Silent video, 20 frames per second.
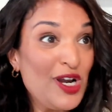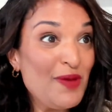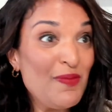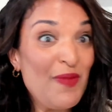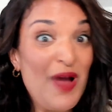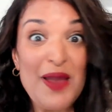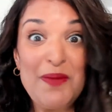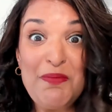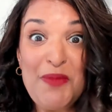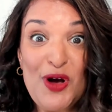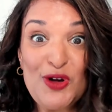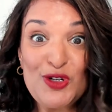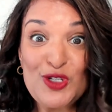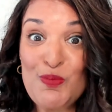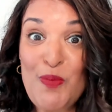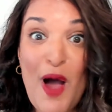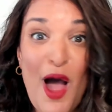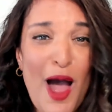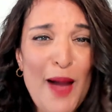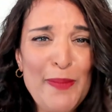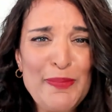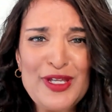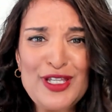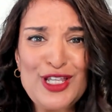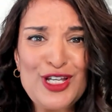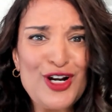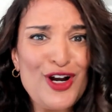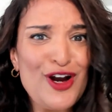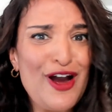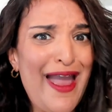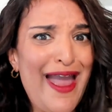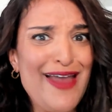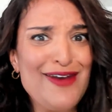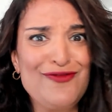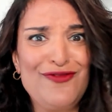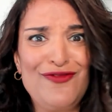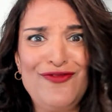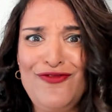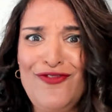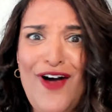of my most popular and
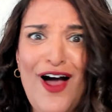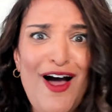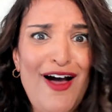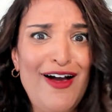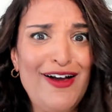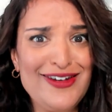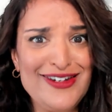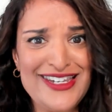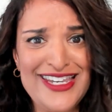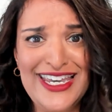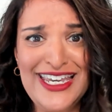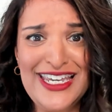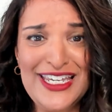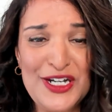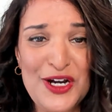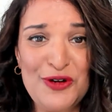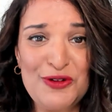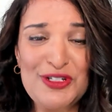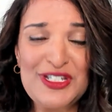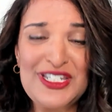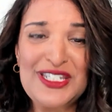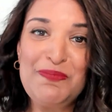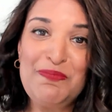fun keynotes,